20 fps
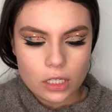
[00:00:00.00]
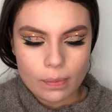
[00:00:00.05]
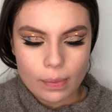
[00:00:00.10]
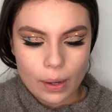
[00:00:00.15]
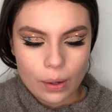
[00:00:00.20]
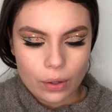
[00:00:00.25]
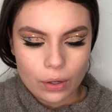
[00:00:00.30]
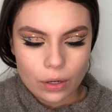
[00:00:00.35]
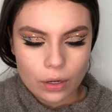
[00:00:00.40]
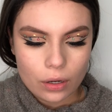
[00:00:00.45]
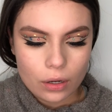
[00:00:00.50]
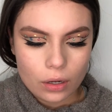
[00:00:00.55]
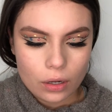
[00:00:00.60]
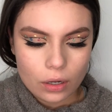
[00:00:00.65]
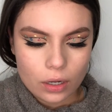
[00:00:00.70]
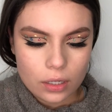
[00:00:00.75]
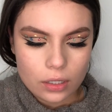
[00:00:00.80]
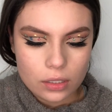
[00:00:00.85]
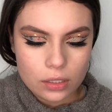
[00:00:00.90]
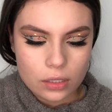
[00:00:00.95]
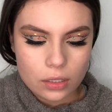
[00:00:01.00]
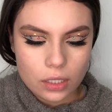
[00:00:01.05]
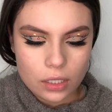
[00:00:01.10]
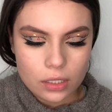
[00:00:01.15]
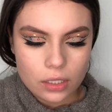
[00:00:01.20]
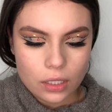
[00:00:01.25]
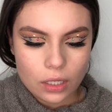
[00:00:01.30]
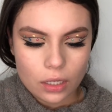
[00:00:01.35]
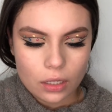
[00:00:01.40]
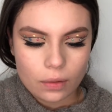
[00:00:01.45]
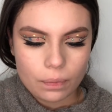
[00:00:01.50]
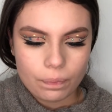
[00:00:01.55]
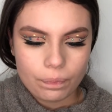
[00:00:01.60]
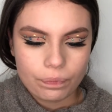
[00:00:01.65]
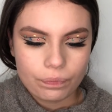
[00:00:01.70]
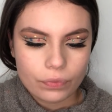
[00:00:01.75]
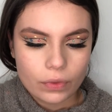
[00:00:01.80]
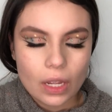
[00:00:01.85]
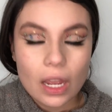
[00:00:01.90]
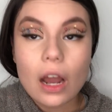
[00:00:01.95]
powder because it's,
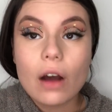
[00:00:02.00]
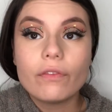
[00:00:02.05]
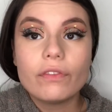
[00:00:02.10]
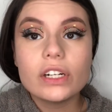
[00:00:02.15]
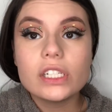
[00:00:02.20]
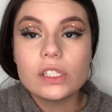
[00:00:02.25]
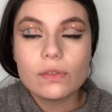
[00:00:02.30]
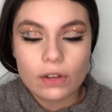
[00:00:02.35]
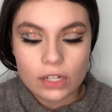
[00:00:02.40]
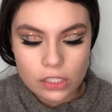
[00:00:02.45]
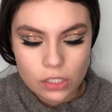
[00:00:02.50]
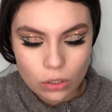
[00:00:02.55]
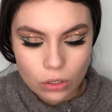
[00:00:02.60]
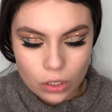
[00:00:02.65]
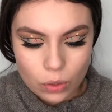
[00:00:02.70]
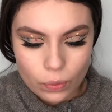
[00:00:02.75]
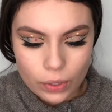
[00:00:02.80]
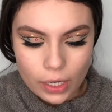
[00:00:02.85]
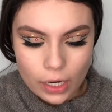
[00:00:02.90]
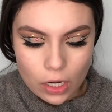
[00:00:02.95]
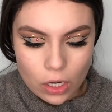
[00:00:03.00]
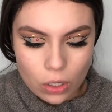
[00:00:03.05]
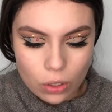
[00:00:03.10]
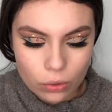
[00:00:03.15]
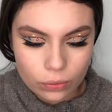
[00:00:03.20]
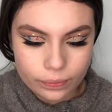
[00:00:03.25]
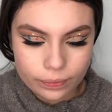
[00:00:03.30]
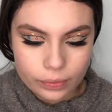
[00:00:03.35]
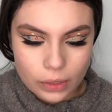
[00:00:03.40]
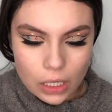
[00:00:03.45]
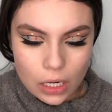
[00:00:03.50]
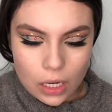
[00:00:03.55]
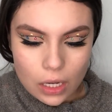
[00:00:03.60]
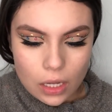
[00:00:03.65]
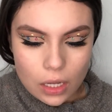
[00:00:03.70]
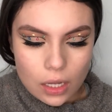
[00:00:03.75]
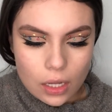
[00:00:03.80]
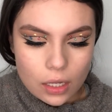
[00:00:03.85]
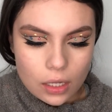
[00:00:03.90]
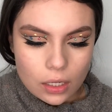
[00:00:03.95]
first of all, it's the only one I own.
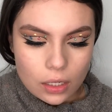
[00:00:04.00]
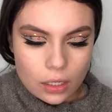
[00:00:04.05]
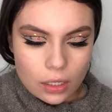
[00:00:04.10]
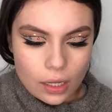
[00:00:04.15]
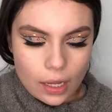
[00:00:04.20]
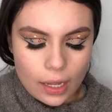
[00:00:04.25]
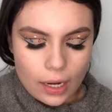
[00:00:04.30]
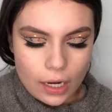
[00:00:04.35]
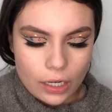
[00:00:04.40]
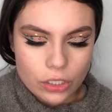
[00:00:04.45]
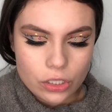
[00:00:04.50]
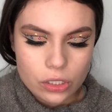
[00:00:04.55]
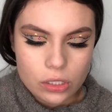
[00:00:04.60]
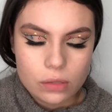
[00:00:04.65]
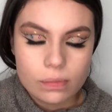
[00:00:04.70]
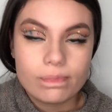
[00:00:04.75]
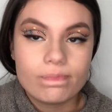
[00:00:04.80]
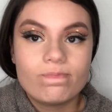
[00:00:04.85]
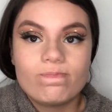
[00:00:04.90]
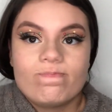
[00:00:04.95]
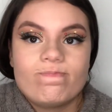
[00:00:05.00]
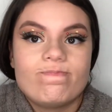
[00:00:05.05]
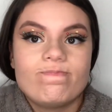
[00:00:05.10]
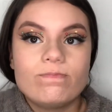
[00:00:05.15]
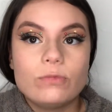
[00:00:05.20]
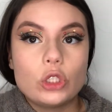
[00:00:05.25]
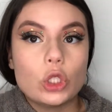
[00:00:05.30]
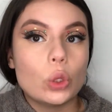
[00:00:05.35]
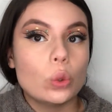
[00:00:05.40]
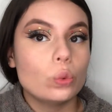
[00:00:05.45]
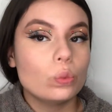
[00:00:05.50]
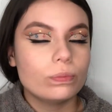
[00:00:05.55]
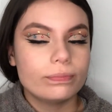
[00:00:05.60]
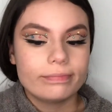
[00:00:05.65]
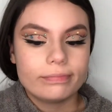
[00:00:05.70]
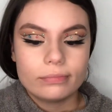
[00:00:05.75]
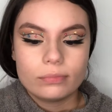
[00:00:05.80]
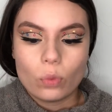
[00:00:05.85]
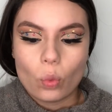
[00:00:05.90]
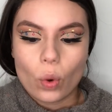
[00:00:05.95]
And I just don't
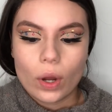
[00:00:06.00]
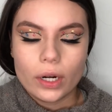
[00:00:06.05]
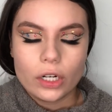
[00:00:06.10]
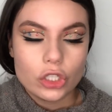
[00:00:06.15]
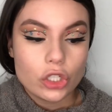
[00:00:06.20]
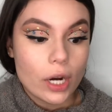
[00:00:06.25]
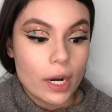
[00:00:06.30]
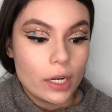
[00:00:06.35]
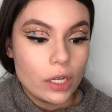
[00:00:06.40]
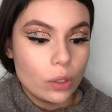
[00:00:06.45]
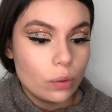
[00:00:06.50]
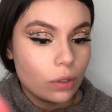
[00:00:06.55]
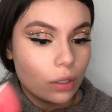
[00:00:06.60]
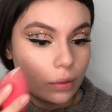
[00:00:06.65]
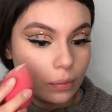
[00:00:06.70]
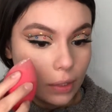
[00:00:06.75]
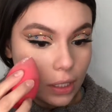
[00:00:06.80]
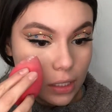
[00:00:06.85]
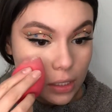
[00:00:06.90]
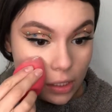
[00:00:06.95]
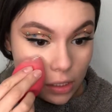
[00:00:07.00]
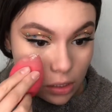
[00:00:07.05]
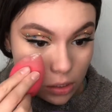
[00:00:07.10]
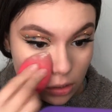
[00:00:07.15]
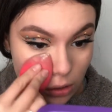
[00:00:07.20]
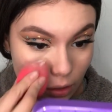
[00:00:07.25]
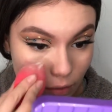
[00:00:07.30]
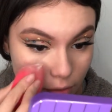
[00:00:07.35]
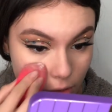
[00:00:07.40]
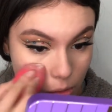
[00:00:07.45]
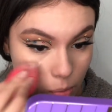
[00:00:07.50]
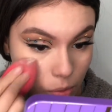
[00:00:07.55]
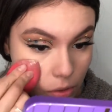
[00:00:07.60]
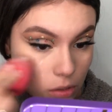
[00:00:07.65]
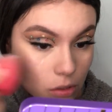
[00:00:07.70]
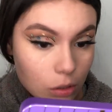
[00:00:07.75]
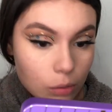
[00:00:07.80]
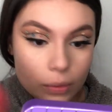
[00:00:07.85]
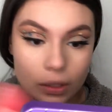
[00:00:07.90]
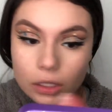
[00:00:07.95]
want to try a new one because I just love this one
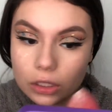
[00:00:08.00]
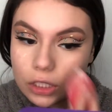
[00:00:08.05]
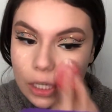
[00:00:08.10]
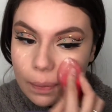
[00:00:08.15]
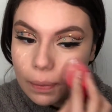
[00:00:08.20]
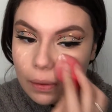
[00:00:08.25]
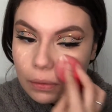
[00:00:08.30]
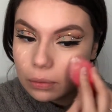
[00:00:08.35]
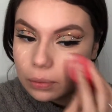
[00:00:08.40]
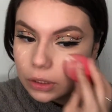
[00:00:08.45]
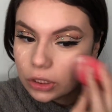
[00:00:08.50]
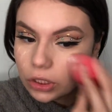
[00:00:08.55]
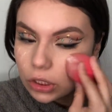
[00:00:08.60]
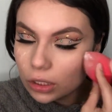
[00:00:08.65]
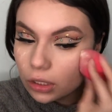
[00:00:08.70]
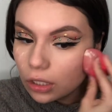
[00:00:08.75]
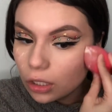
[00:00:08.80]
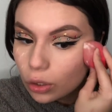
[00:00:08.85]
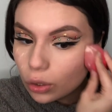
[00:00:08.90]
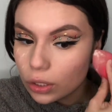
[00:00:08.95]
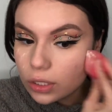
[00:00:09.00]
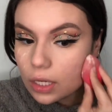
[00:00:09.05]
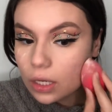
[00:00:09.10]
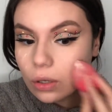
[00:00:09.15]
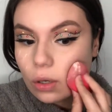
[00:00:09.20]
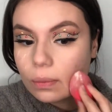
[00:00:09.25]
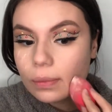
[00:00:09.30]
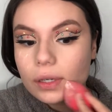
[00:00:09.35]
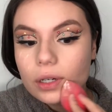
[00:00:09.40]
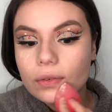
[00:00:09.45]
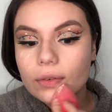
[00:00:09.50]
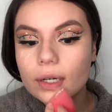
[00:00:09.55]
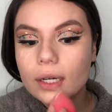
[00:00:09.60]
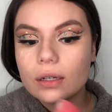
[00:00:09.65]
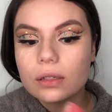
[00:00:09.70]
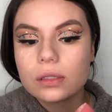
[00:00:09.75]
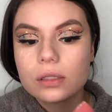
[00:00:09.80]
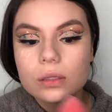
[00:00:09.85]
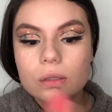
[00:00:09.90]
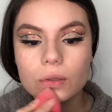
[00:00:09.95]
so much. I probably should though because I know I'm going to run
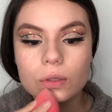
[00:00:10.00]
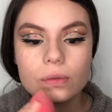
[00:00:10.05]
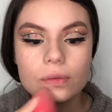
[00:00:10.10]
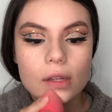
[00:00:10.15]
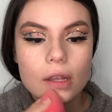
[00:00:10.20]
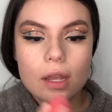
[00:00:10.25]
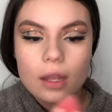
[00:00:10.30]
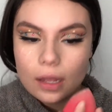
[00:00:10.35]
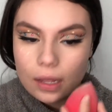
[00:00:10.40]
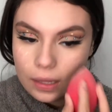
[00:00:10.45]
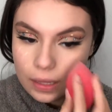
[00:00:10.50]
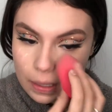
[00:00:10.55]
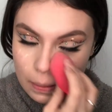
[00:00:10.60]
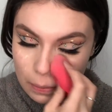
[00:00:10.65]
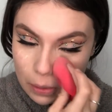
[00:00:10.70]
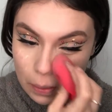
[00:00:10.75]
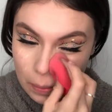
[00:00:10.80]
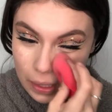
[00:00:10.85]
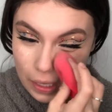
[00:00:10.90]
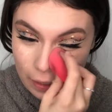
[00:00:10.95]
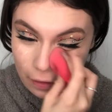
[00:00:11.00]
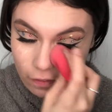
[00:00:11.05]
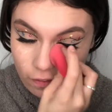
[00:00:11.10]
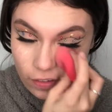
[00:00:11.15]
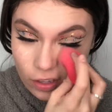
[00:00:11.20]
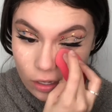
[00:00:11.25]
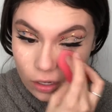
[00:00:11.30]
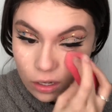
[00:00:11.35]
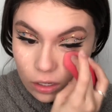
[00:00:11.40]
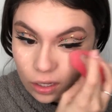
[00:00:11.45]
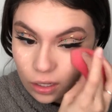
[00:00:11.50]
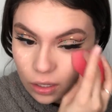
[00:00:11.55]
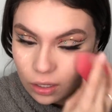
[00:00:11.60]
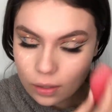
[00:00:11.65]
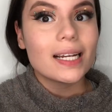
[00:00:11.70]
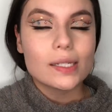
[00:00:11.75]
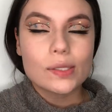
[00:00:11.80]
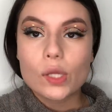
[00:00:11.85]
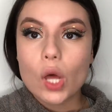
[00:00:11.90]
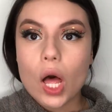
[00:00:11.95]
out soon. And then I'm going to be like, fuck.
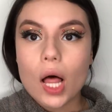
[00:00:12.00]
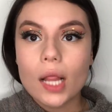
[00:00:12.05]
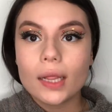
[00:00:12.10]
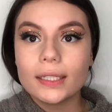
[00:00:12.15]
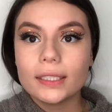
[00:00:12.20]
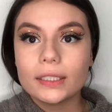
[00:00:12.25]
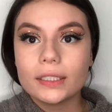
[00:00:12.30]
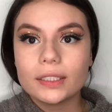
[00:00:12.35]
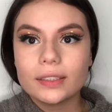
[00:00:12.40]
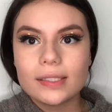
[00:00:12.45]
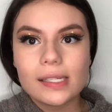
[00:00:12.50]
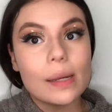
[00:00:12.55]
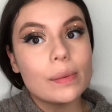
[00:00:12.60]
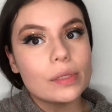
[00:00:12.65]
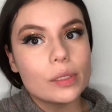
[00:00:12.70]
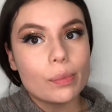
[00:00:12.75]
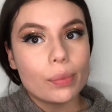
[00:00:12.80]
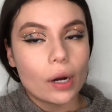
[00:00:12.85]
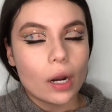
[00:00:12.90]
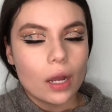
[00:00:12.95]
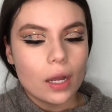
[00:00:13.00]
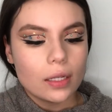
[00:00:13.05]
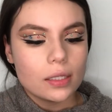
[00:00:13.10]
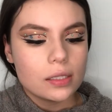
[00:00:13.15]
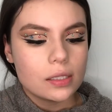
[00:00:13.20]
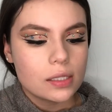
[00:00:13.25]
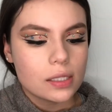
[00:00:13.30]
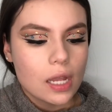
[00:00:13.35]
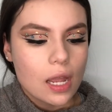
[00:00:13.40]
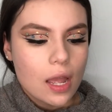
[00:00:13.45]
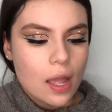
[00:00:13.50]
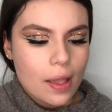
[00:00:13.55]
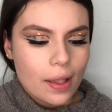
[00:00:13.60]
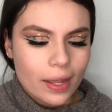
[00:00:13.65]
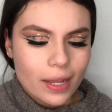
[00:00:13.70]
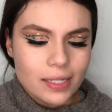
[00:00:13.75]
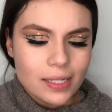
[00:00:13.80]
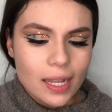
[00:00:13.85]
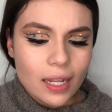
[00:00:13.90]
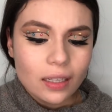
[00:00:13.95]
Next color, time to bronze
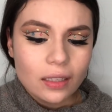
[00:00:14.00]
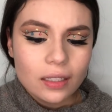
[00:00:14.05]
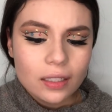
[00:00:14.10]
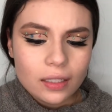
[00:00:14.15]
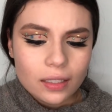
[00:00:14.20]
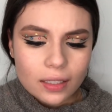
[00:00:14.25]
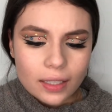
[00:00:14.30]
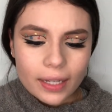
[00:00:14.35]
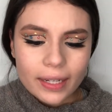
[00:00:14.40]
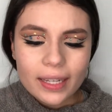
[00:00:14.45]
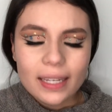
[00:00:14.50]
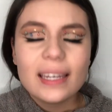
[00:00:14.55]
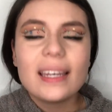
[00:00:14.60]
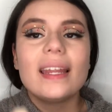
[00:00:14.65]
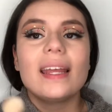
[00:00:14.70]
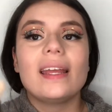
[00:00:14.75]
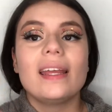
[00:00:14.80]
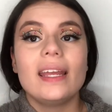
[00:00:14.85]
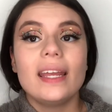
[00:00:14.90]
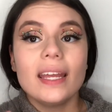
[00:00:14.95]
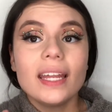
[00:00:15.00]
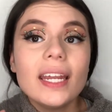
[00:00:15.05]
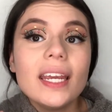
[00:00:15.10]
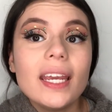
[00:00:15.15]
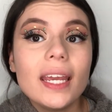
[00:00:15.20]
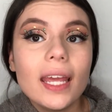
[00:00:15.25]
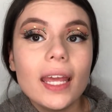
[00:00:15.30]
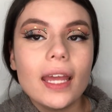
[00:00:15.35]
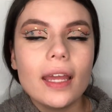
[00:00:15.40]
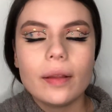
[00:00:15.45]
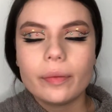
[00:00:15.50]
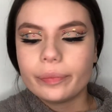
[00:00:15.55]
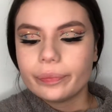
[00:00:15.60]
because I look like an idiot.